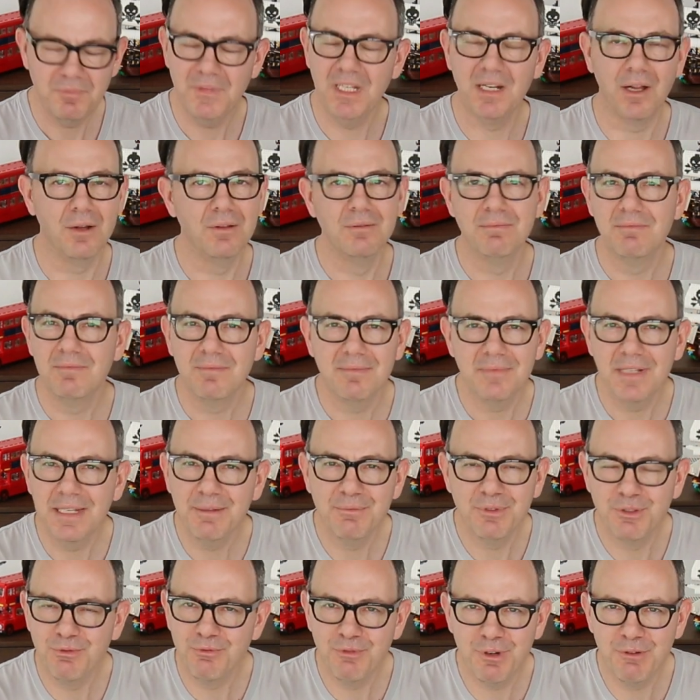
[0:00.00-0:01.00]
you know,
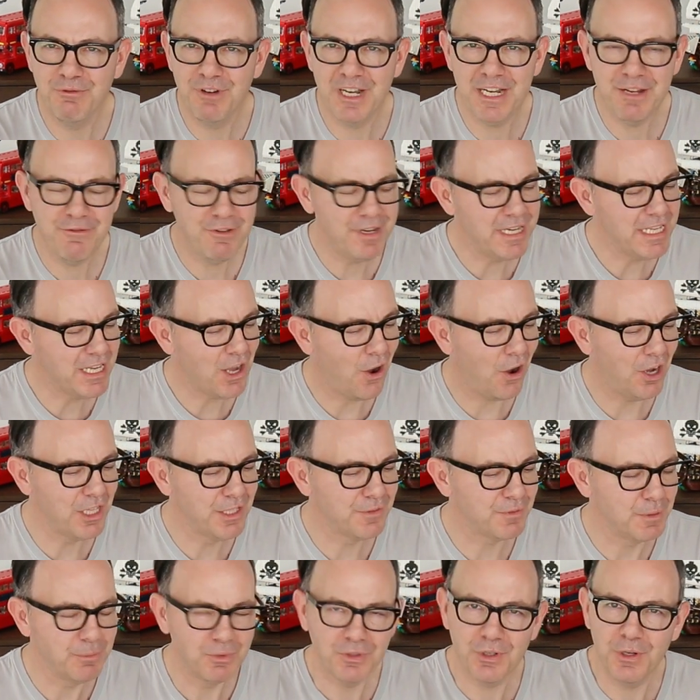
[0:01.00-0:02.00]
it was really, really
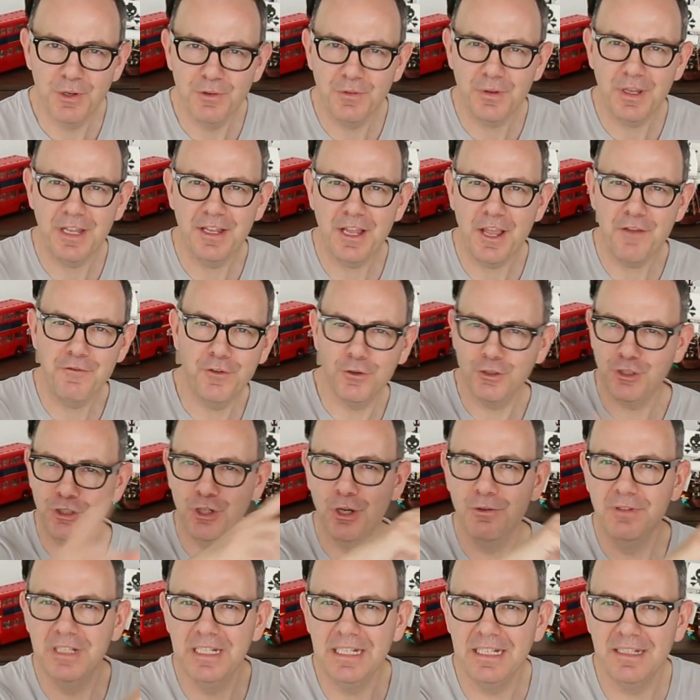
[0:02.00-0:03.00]
kind of him. So if you're
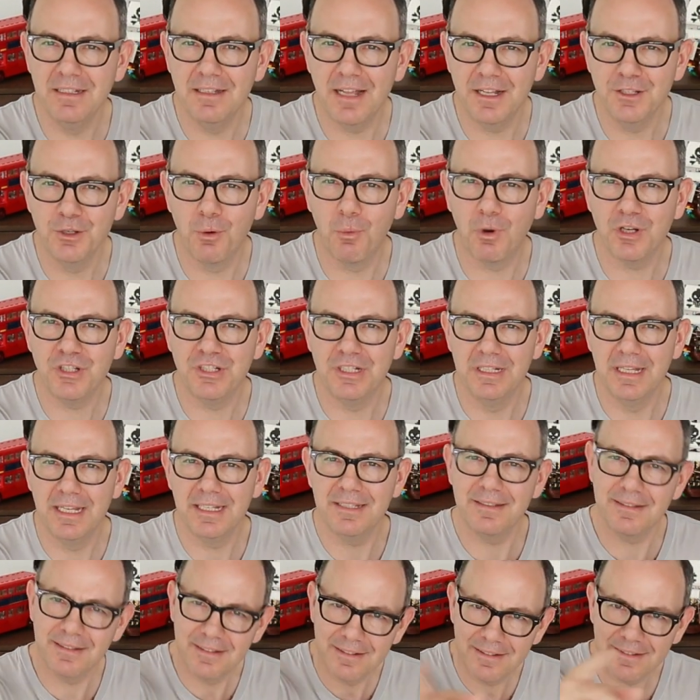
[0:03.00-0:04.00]
tuning in and you're watching
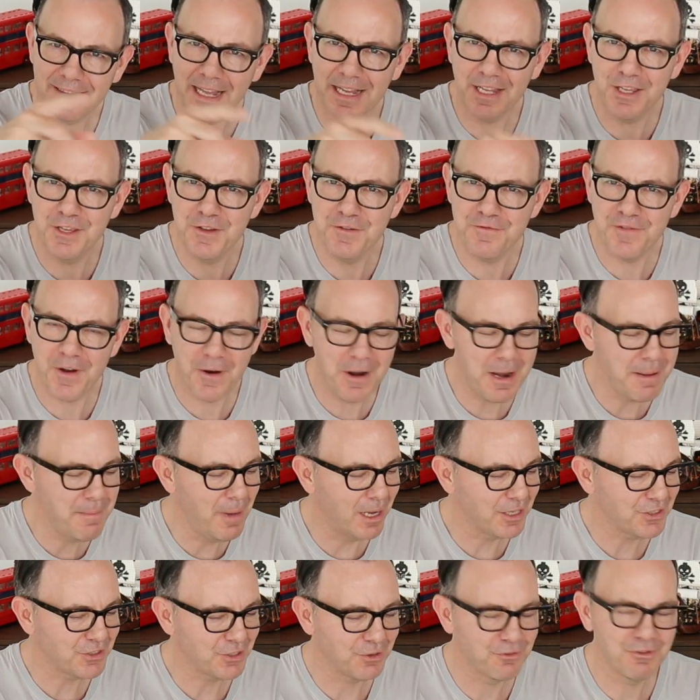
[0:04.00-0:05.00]
this, thank you very
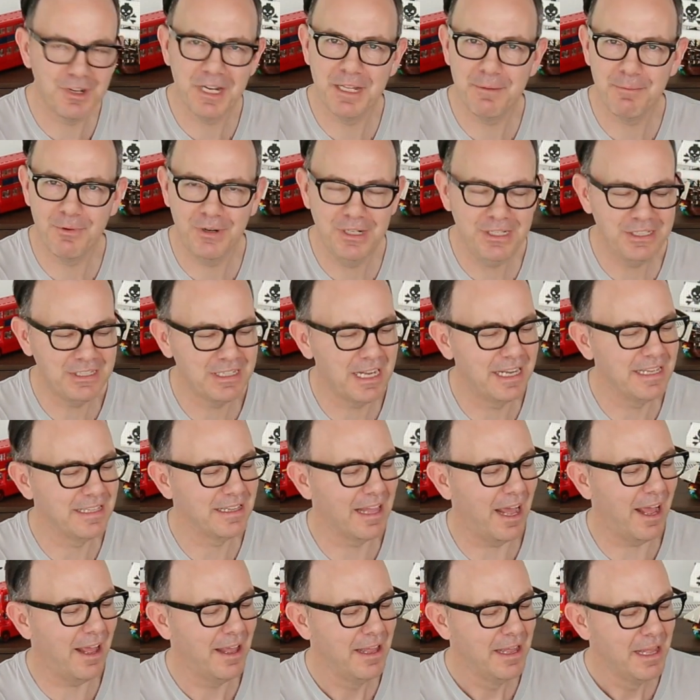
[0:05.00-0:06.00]
much. I really appreciate
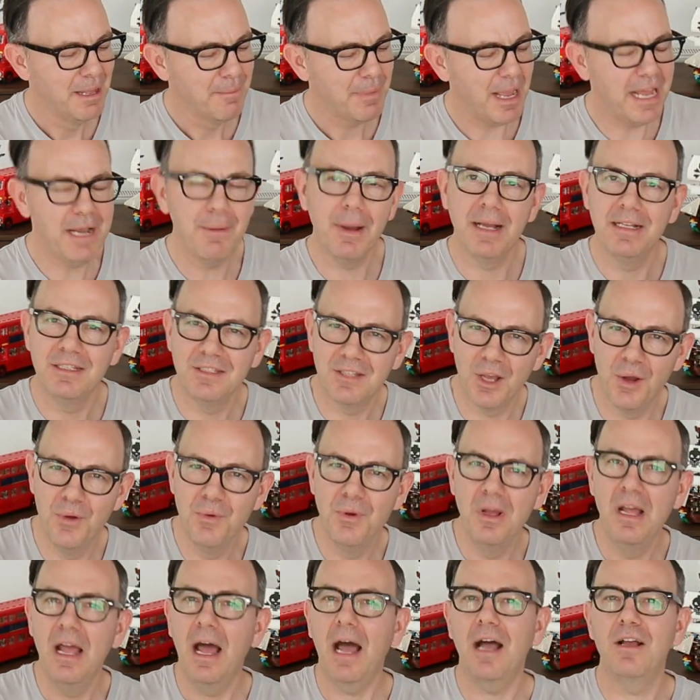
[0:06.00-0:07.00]
that. But anyway, so
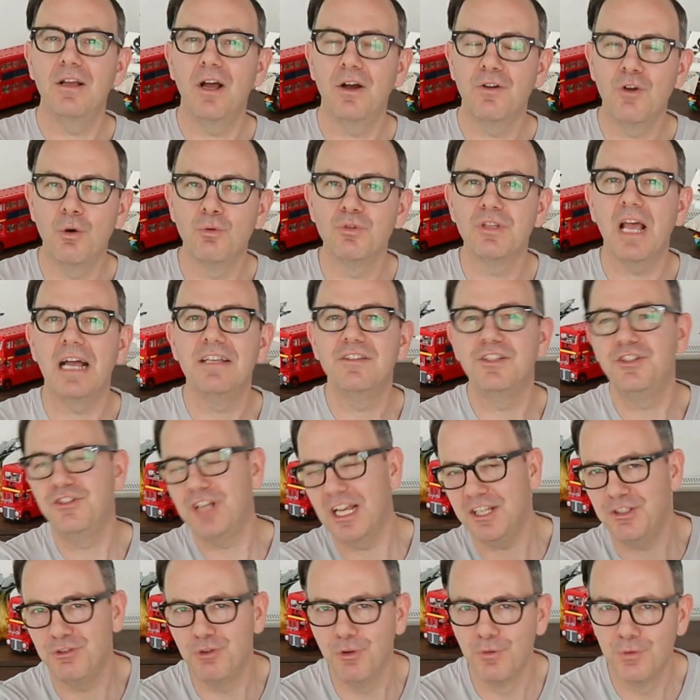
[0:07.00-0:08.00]
of course, as a
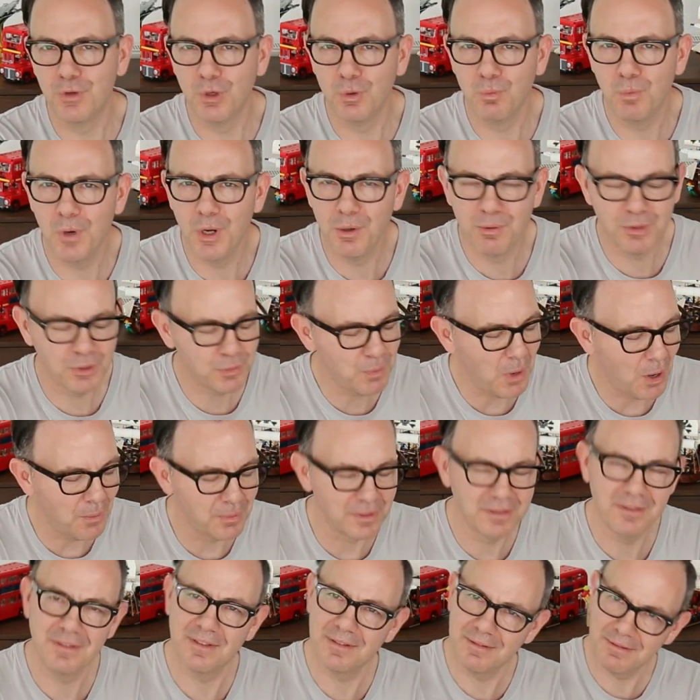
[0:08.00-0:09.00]
gesture of goodwill as well,
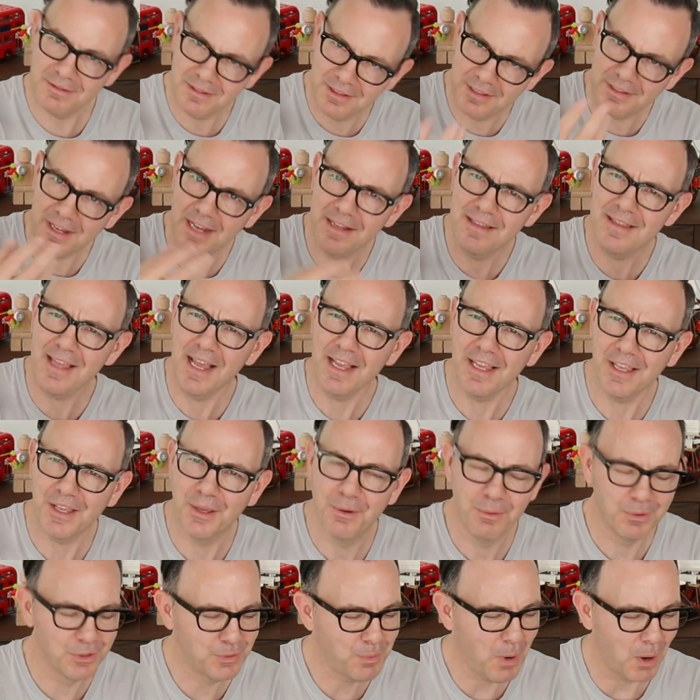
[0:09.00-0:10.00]
and to say thank
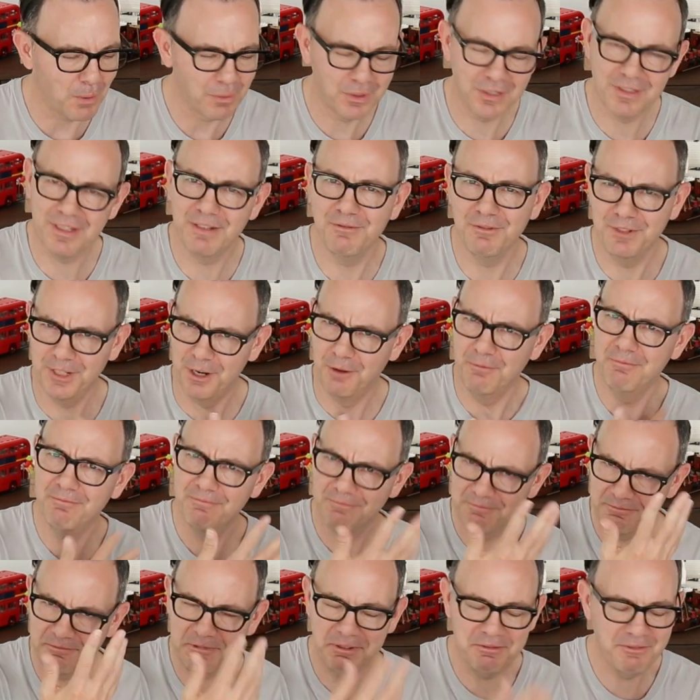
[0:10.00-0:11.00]
you as well, because it, you know,
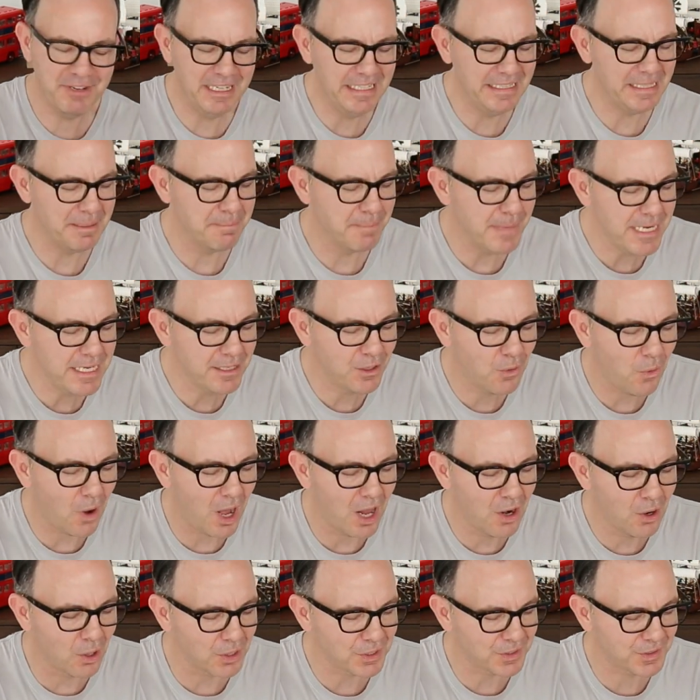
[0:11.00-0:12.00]
it really did mean
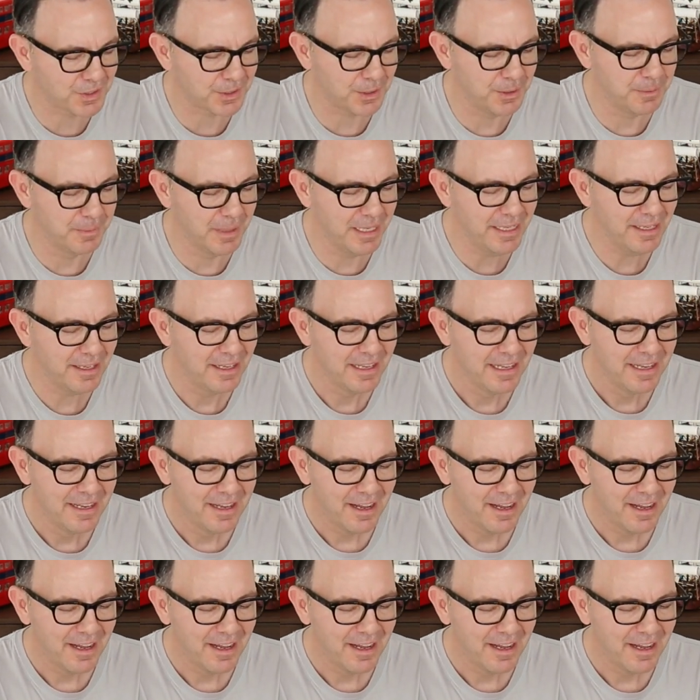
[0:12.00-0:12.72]
quite a lot to me.